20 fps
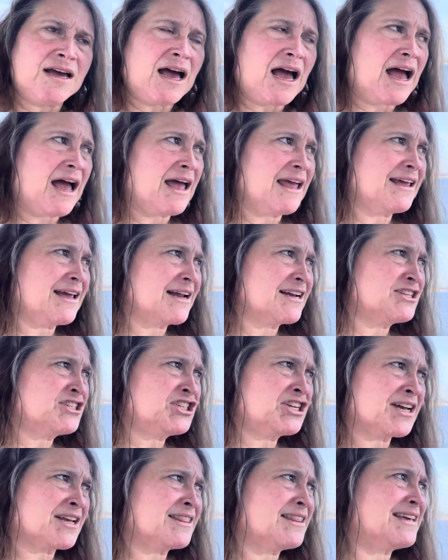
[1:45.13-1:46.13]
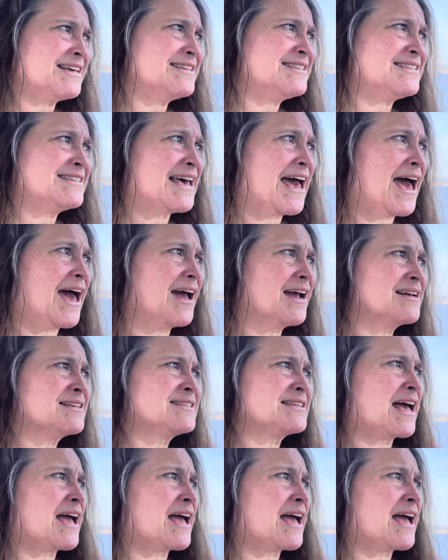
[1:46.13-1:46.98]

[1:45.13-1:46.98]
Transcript: I gotta check the exacts.